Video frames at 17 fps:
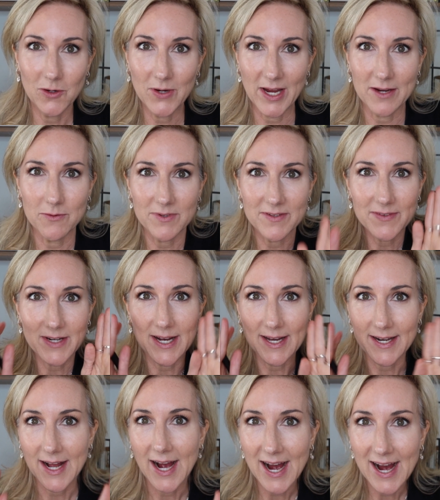okay, we've
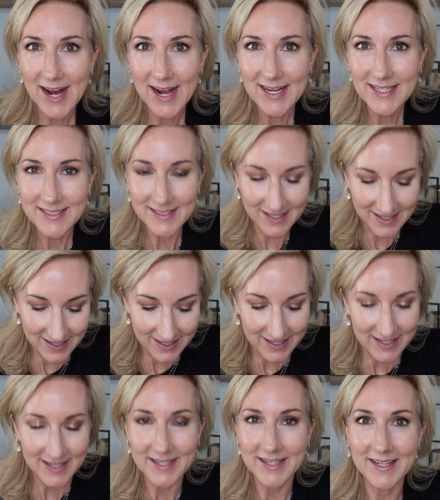got eyes
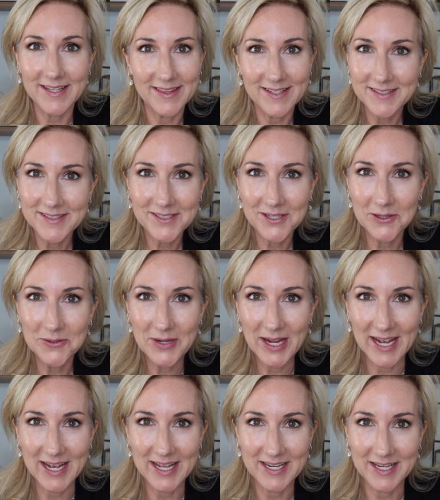on, and let's go
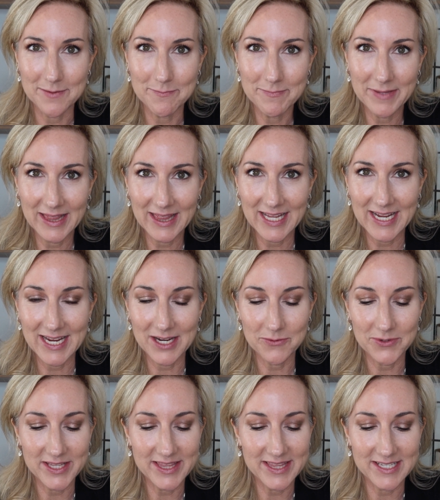ahead and play
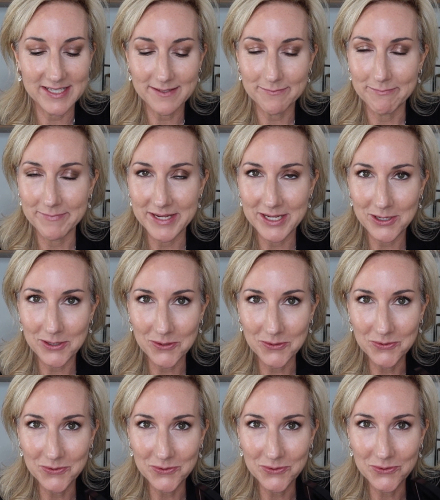with this
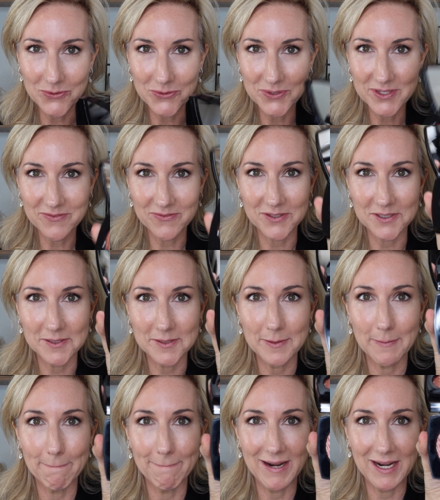
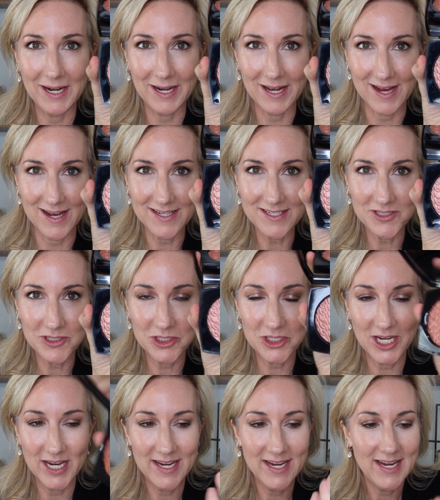beautiful blush.
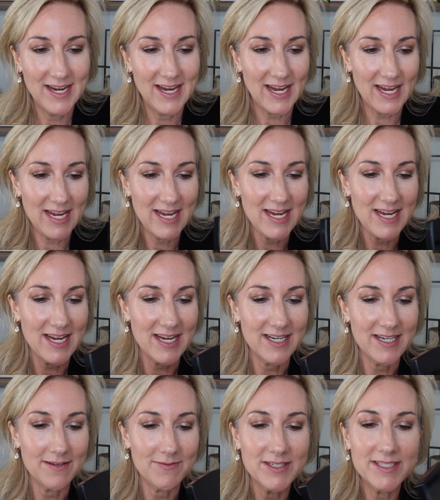
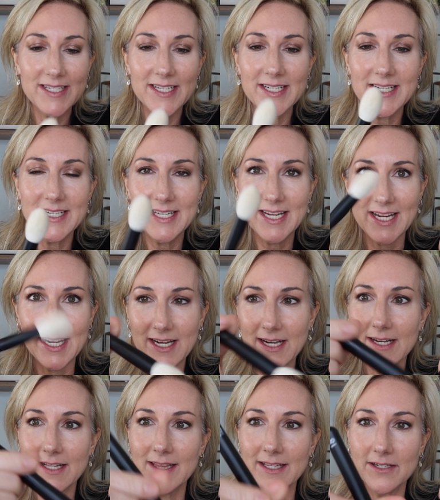And I'm just going to take
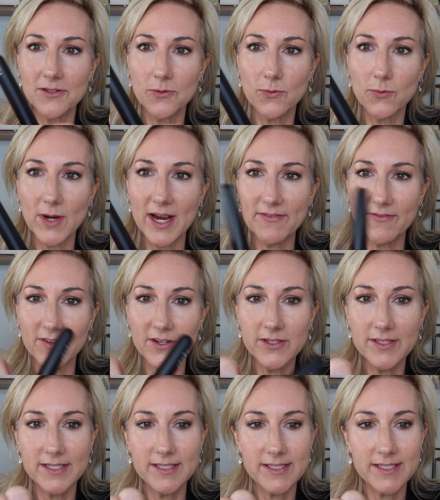a little
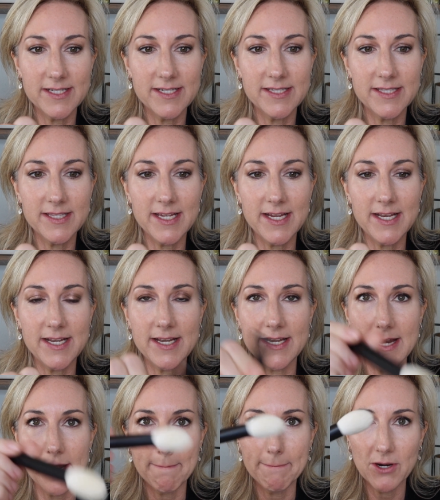rougher. This is the
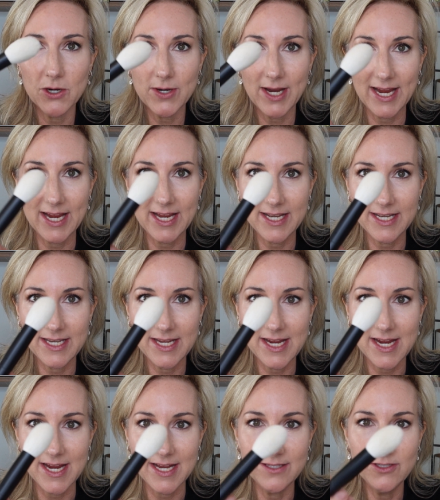number
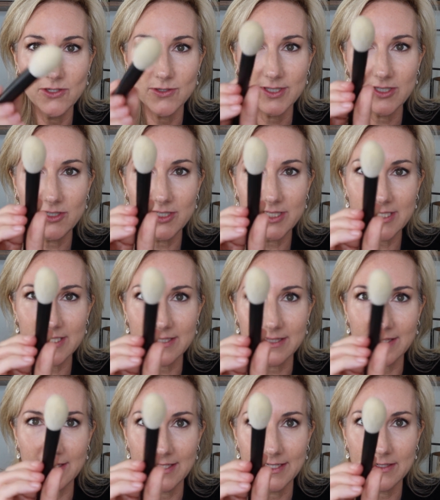18, so it's just a
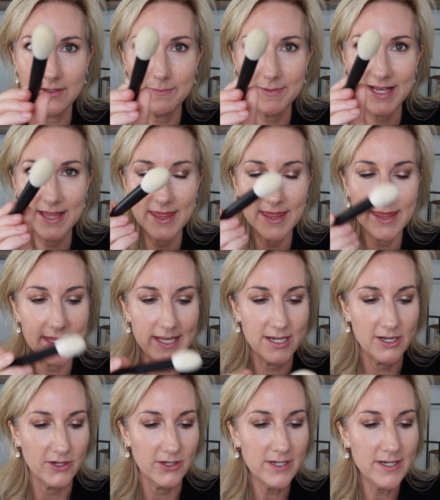little bit
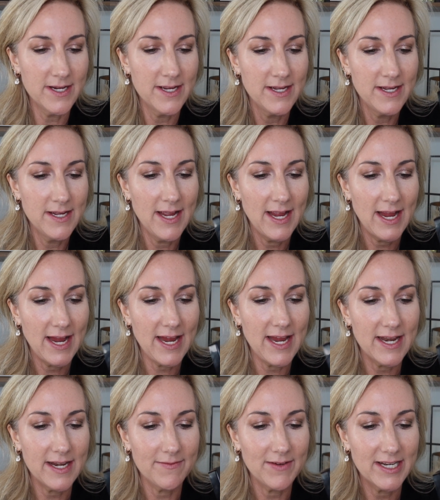thinner.
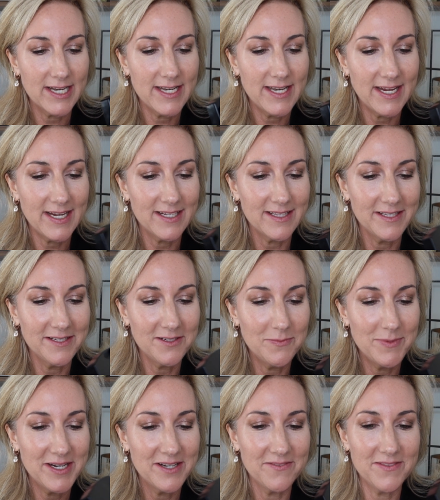And I'm going to take a little
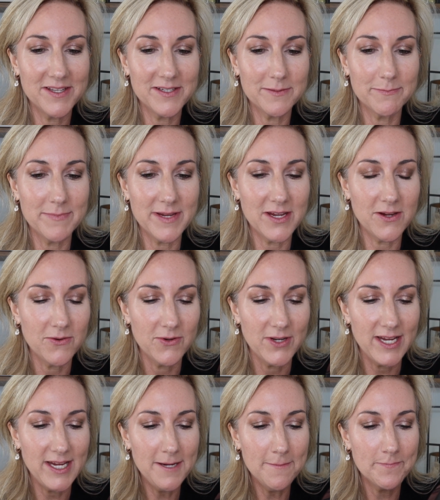bit of this
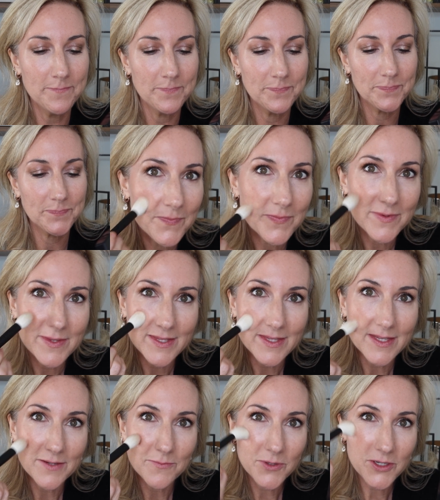beauty.
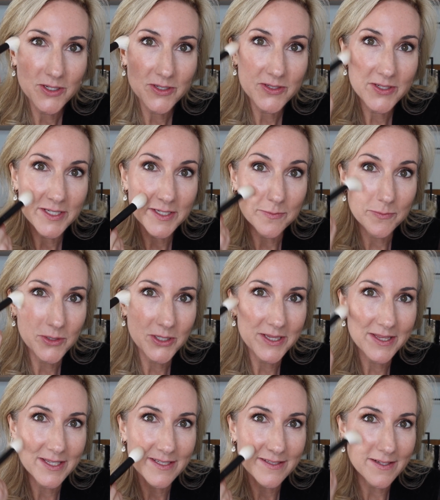And we're just going to
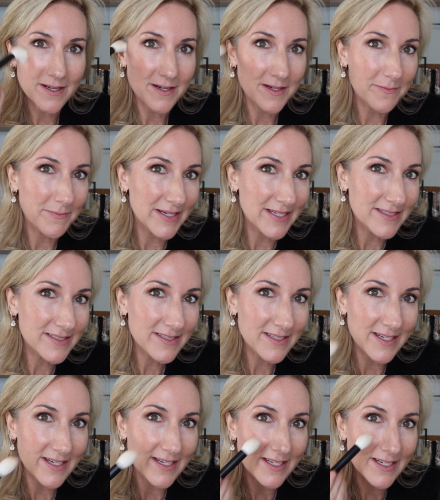put this on my
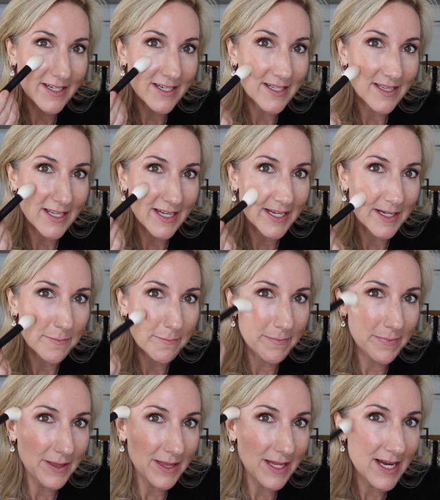skin like
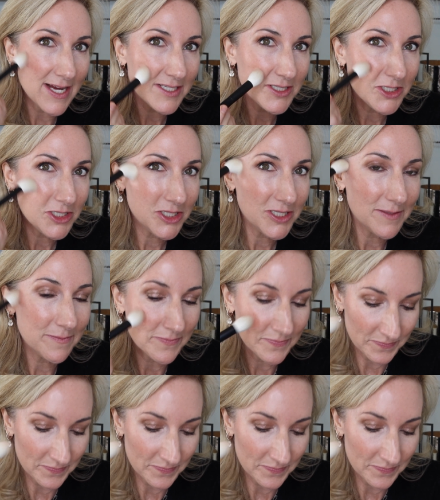blush.